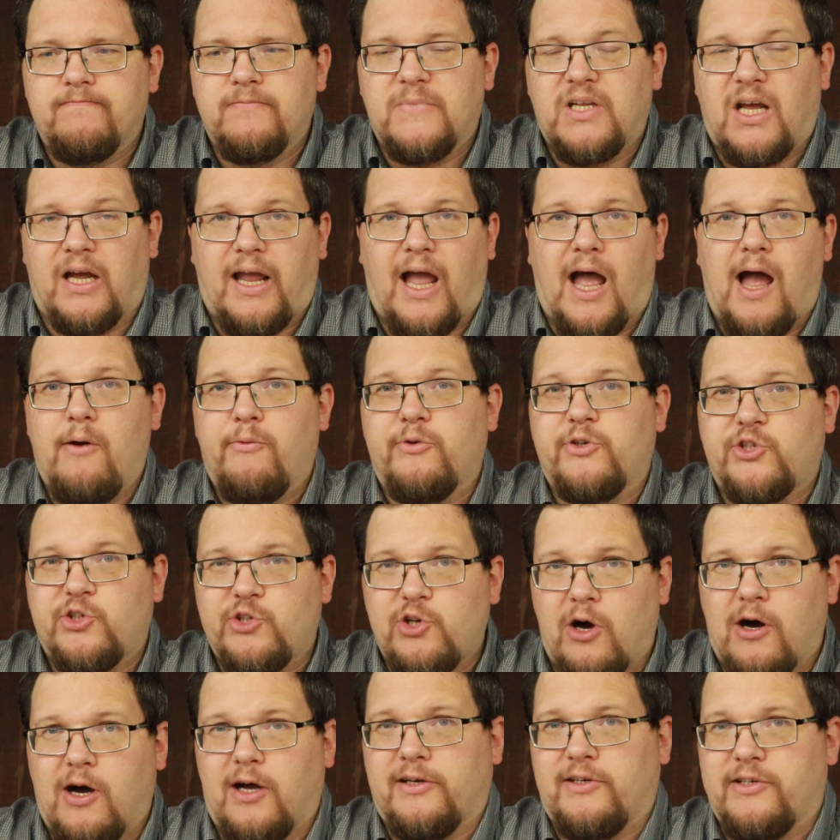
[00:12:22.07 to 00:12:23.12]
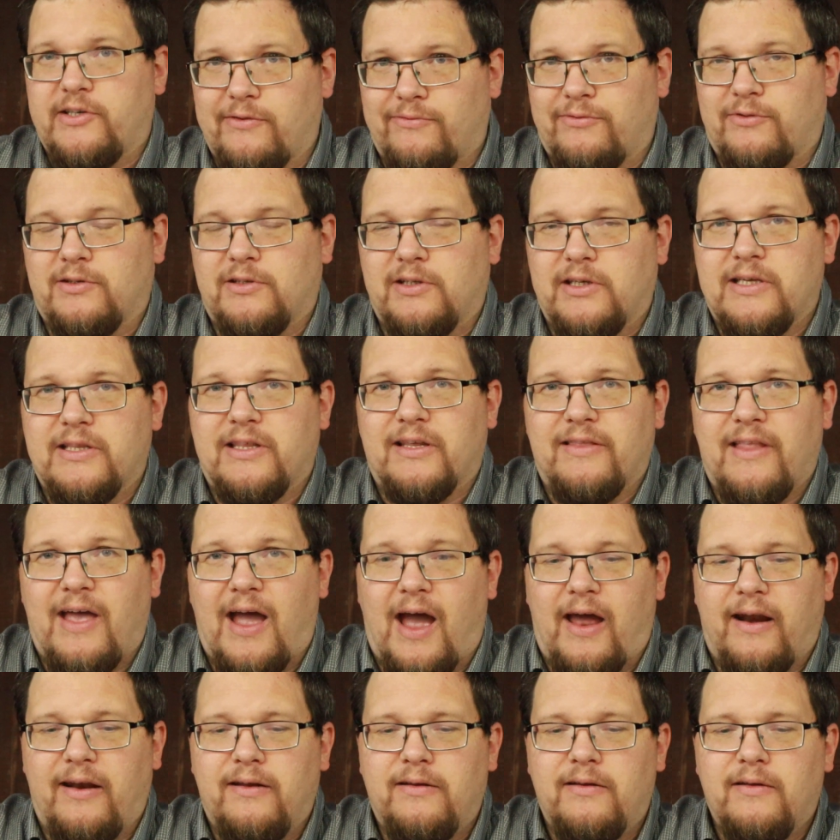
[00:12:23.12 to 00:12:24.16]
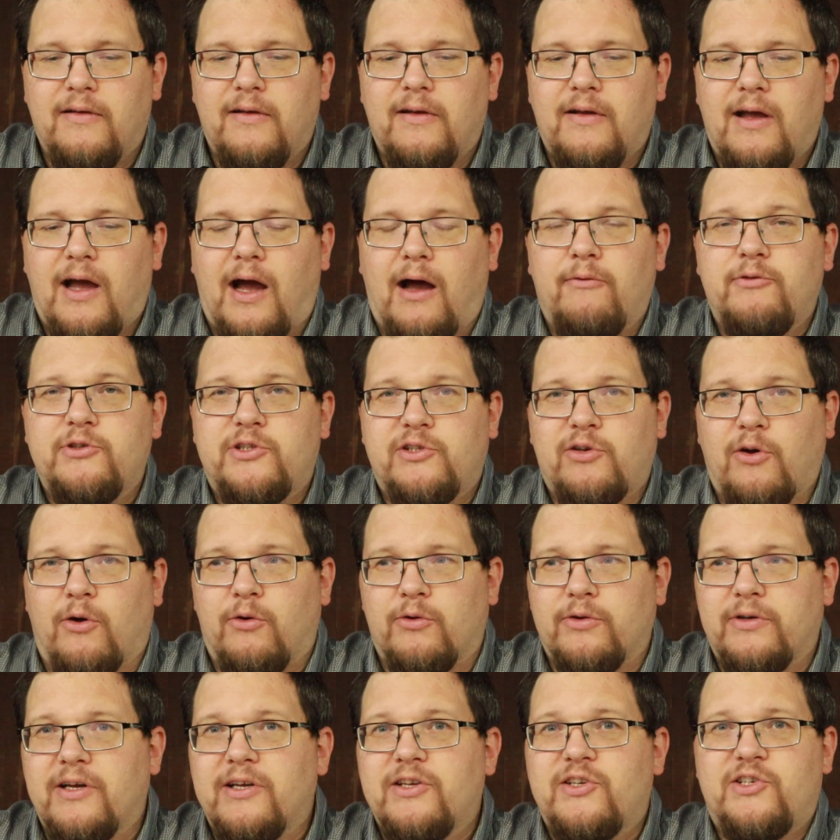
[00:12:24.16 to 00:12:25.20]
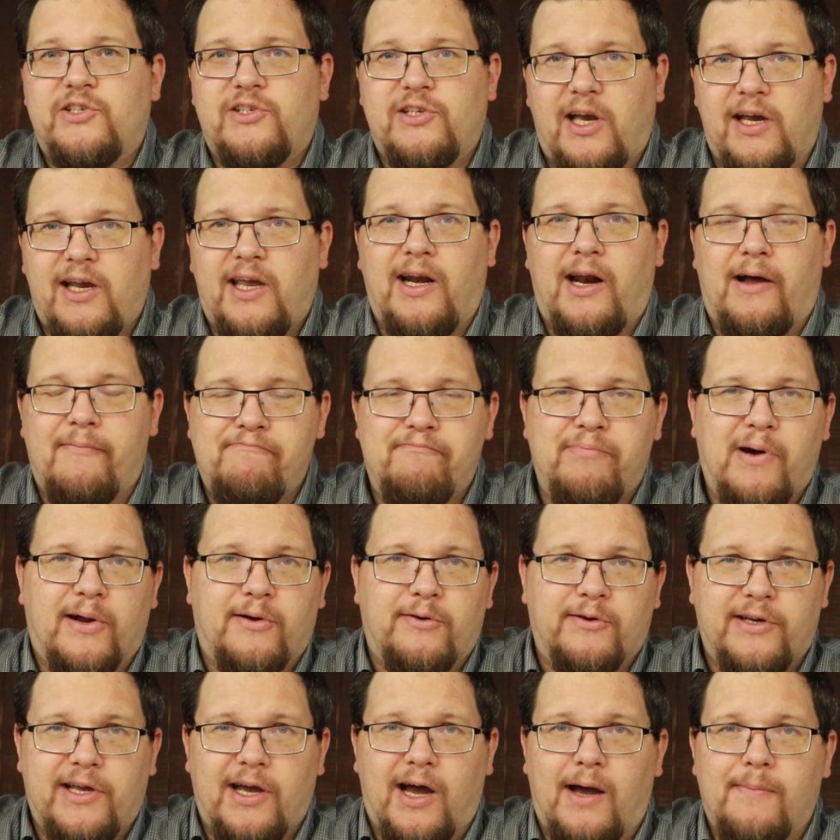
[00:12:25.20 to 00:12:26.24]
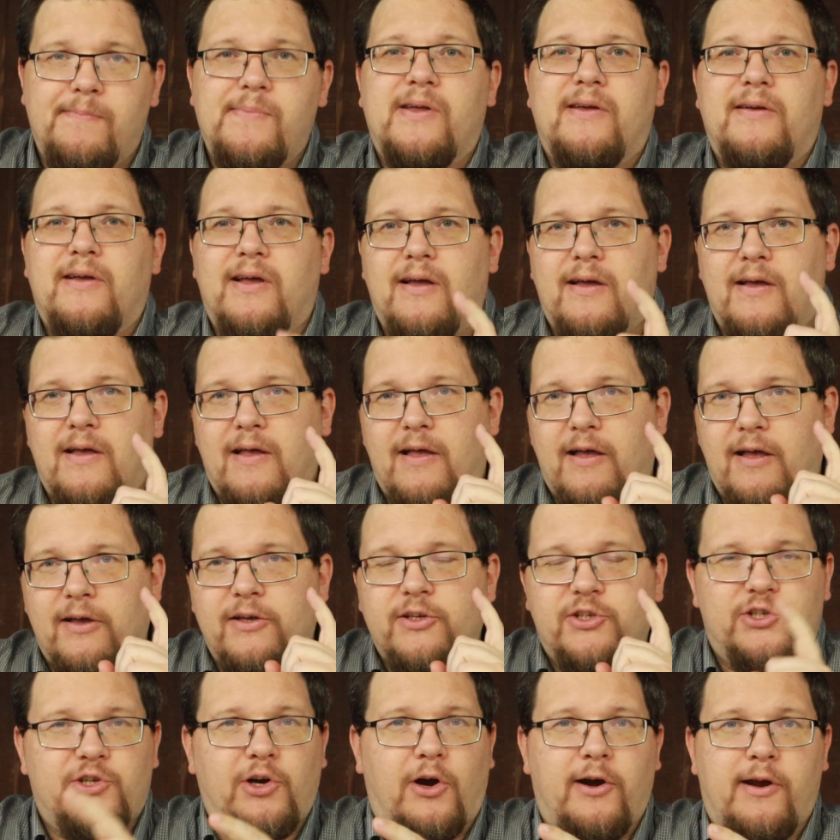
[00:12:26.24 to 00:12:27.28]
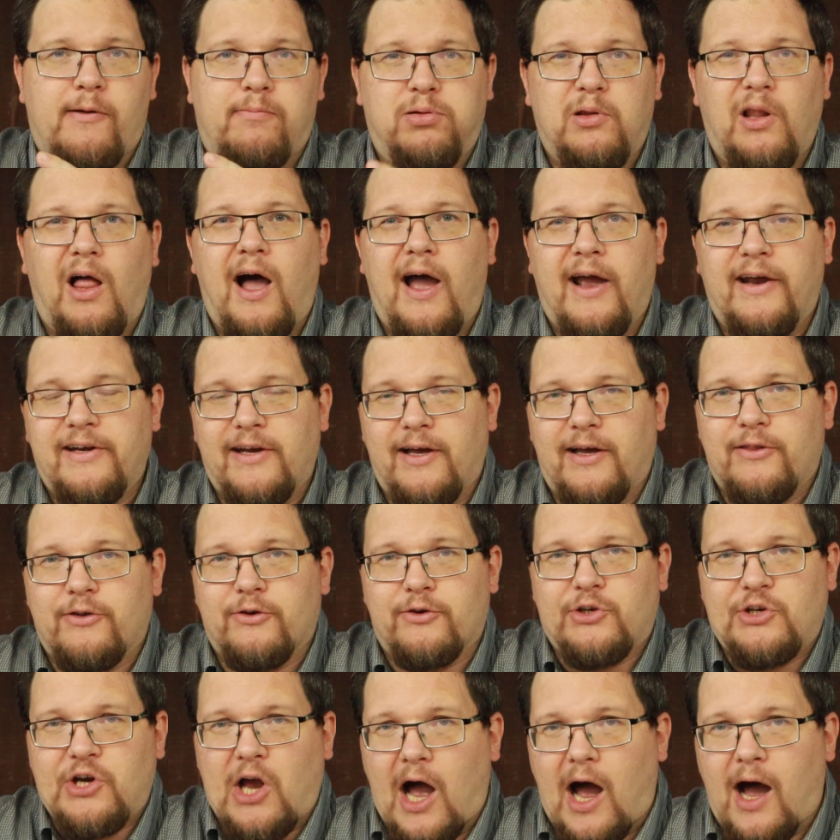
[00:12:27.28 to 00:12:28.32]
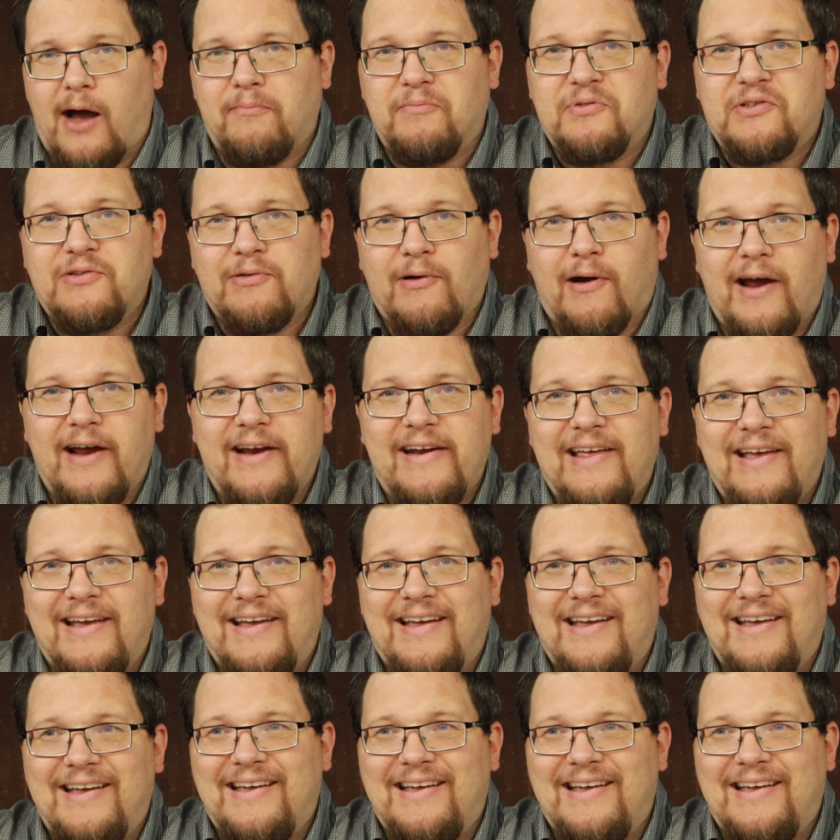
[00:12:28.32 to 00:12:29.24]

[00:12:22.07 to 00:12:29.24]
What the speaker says: Like, I was taught differently than that. I was told, suck it up, buttercup. Start applying to other jobs, right?